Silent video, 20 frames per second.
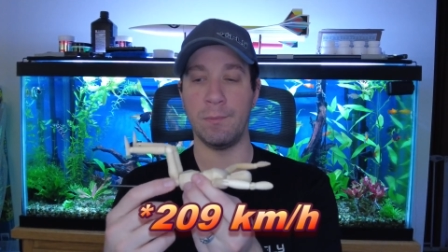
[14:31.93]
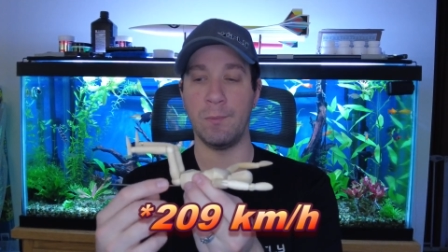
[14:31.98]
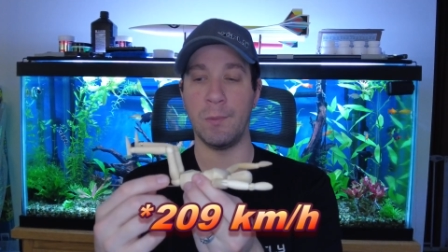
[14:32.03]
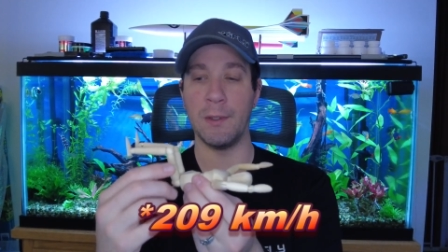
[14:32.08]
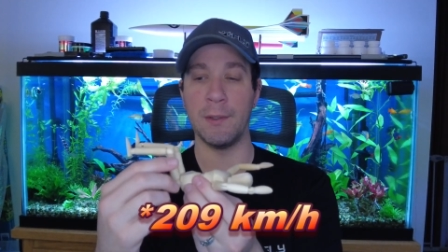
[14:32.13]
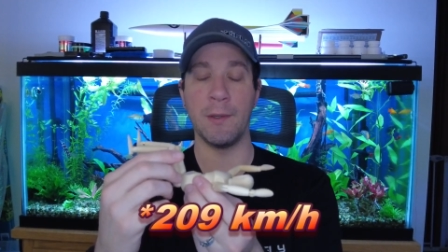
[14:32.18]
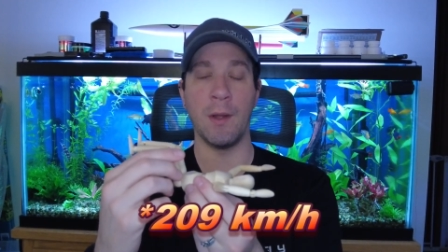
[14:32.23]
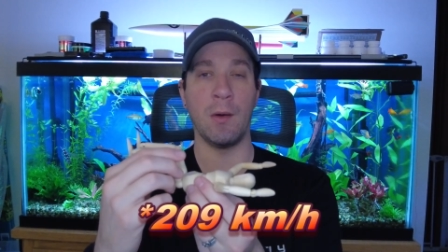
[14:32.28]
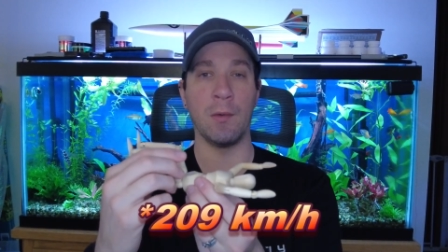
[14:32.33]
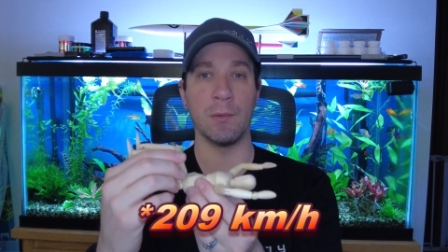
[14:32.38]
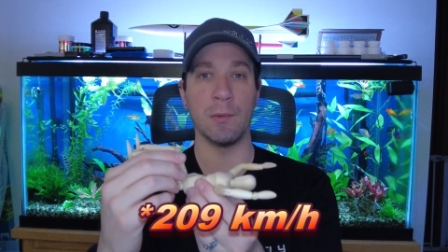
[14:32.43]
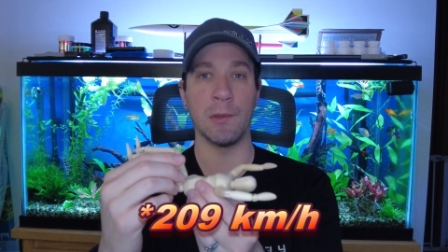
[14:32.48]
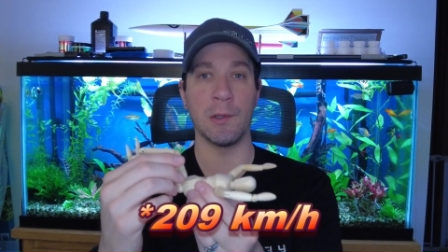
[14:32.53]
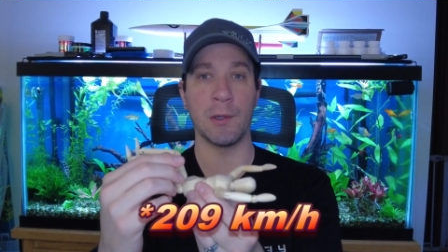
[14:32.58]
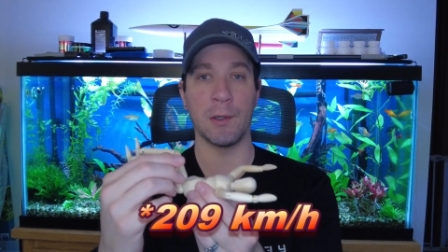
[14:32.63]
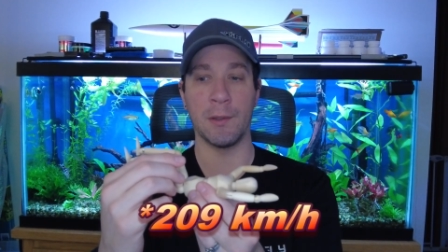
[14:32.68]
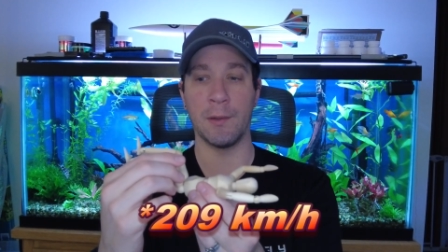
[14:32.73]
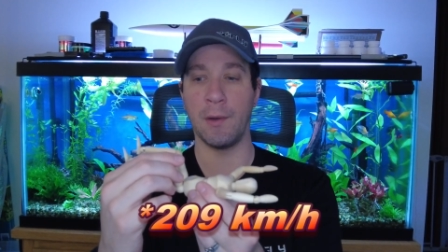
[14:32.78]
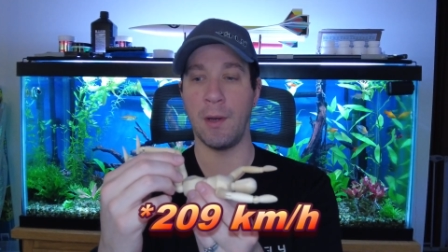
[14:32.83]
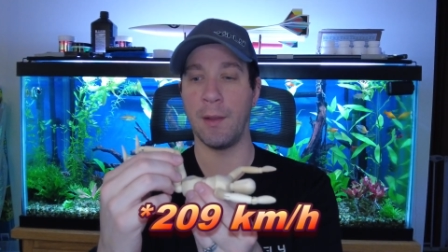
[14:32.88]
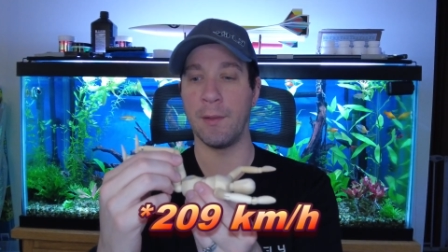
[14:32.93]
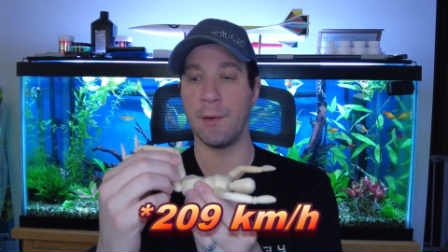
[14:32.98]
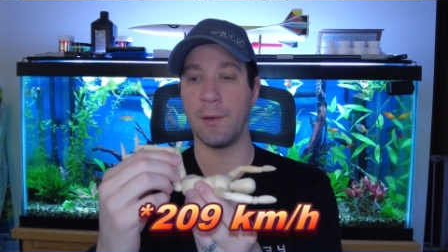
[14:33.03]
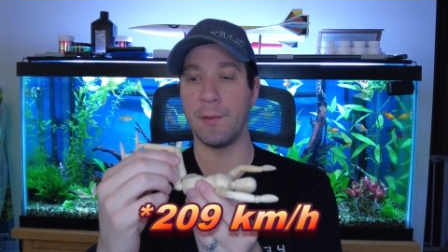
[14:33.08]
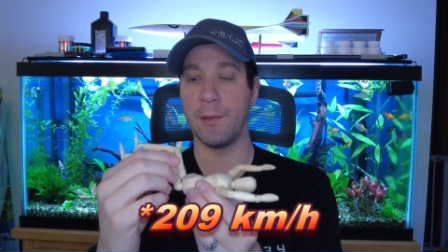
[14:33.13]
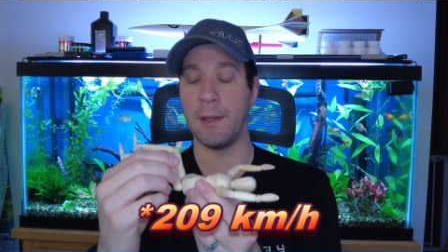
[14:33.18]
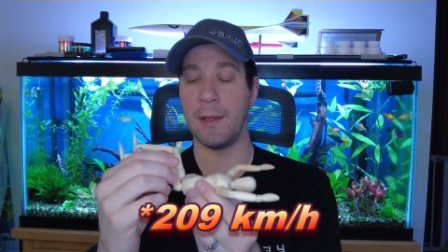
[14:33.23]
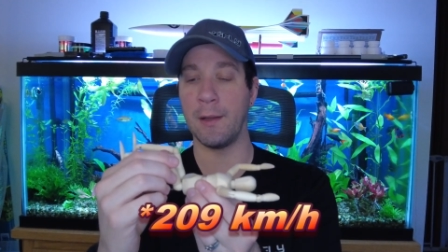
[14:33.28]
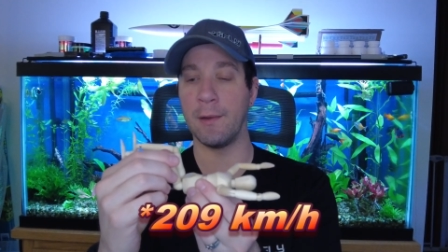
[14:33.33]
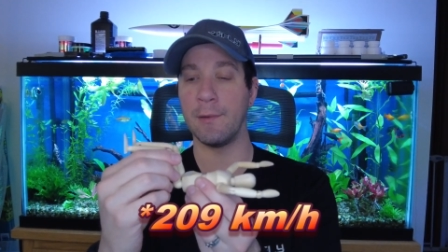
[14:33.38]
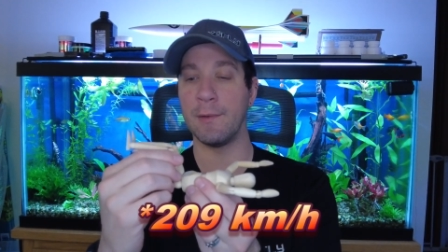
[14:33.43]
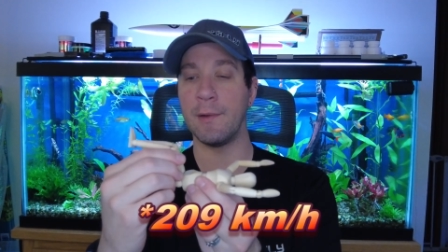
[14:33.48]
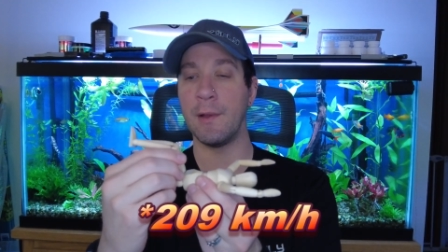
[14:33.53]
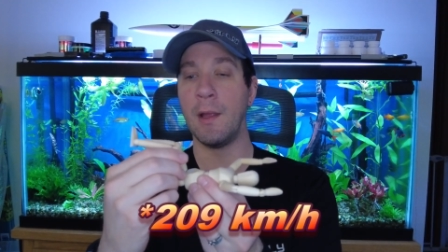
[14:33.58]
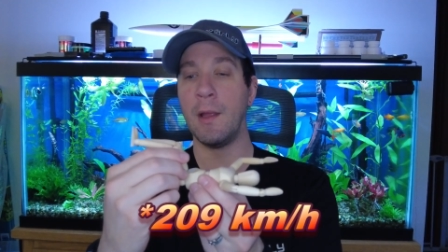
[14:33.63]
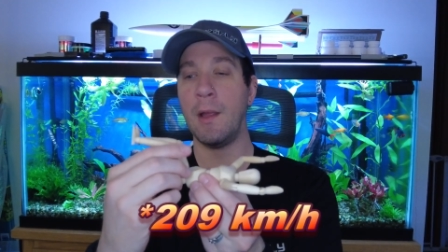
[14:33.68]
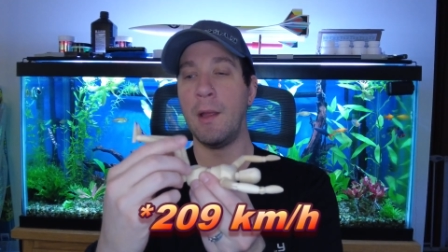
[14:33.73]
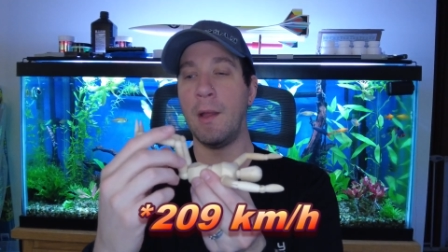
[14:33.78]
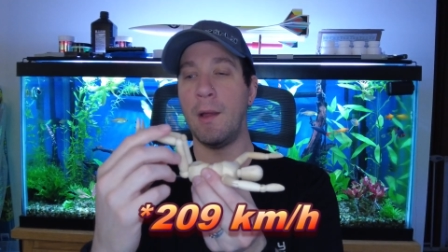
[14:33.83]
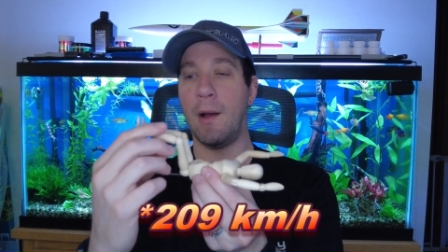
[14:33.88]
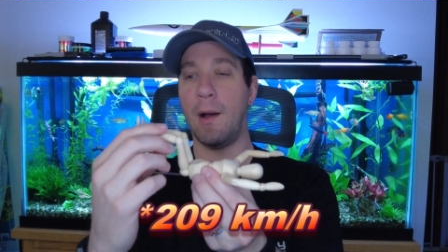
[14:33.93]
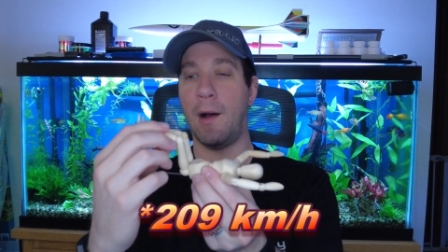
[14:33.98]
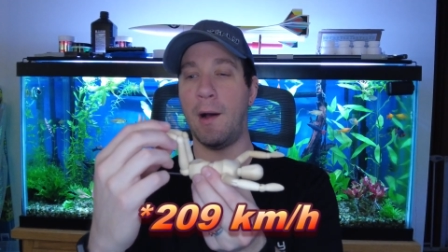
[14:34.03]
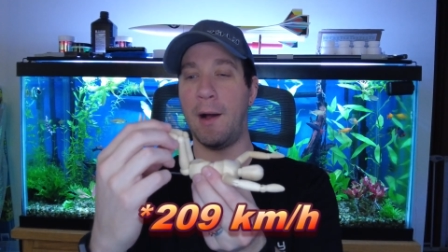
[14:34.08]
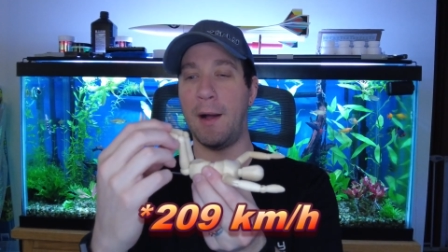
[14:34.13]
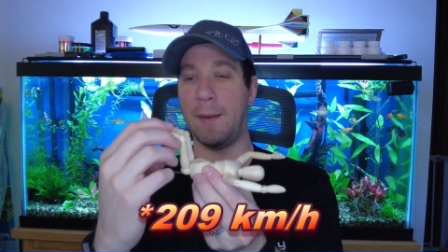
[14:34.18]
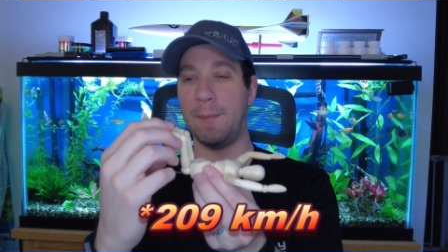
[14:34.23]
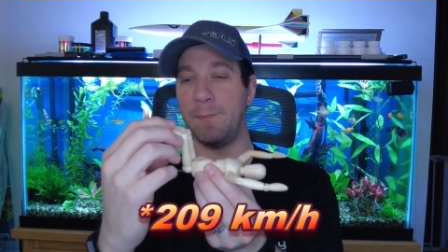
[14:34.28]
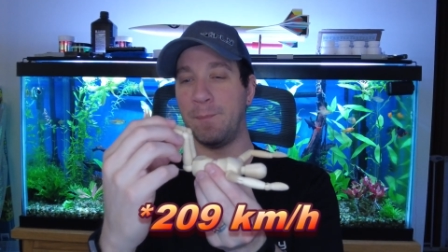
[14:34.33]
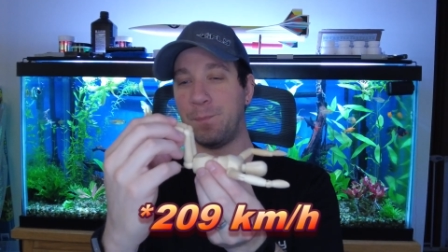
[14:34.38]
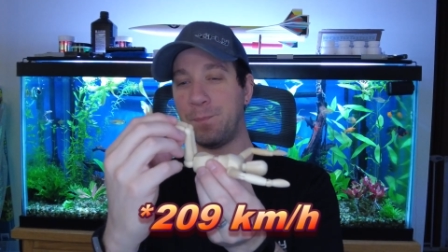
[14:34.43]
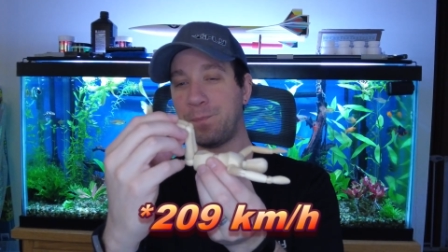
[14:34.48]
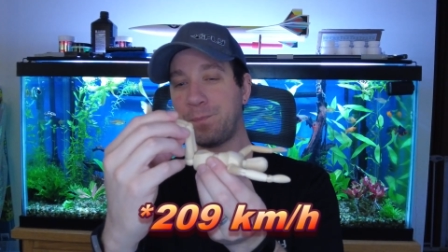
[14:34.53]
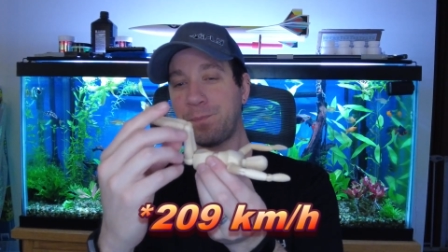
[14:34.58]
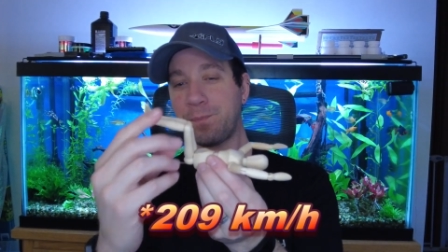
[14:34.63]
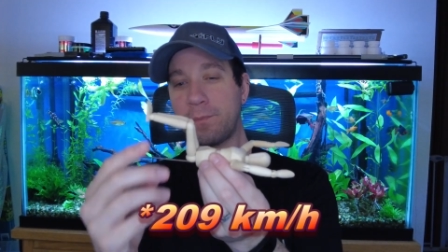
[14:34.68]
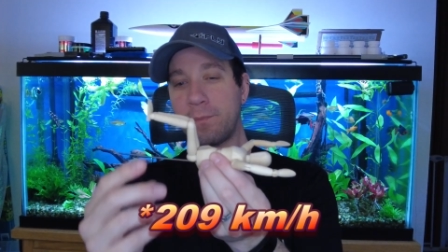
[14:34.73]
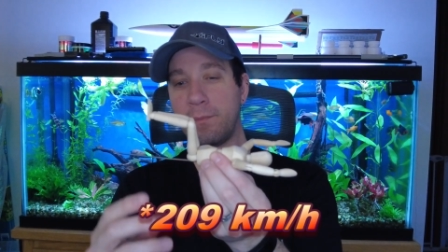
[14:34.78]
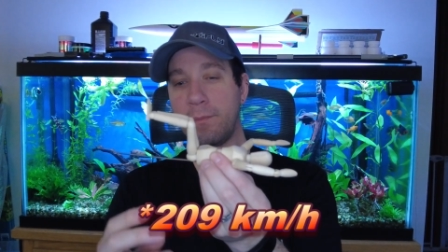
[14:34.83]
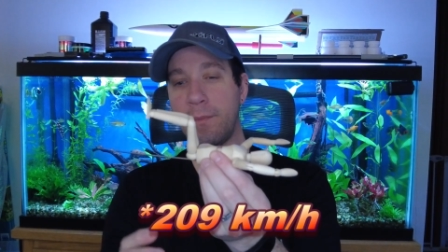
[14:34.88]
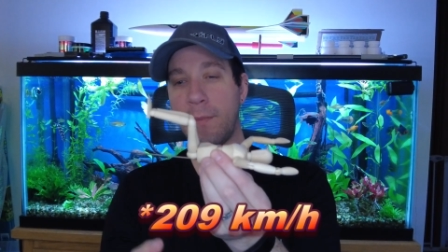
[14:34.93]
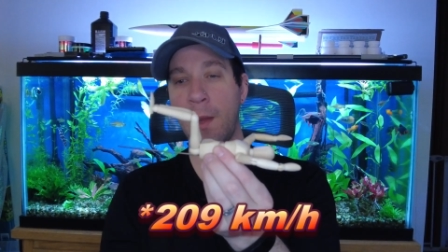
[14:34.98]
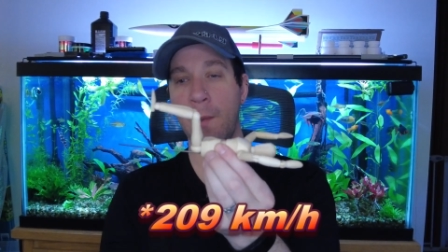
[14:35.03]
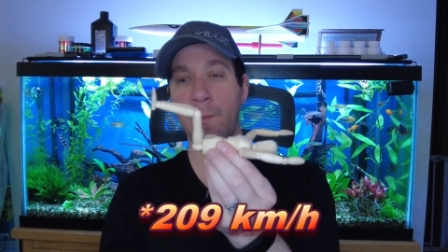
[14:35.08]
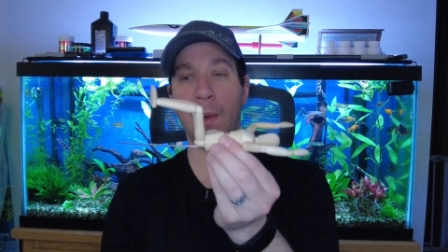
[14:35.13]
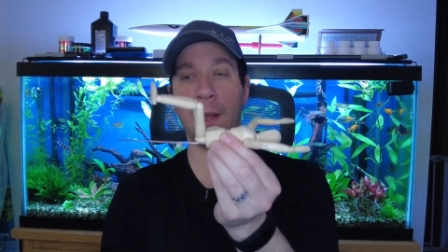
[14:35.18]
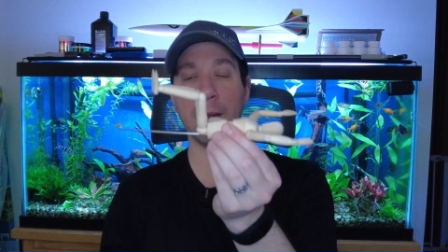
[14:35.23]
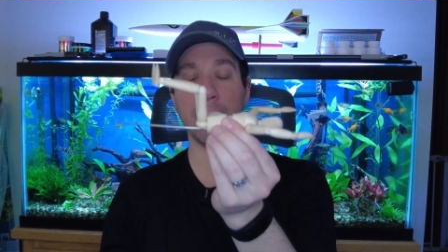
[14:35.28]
we don't learn other things. Um, but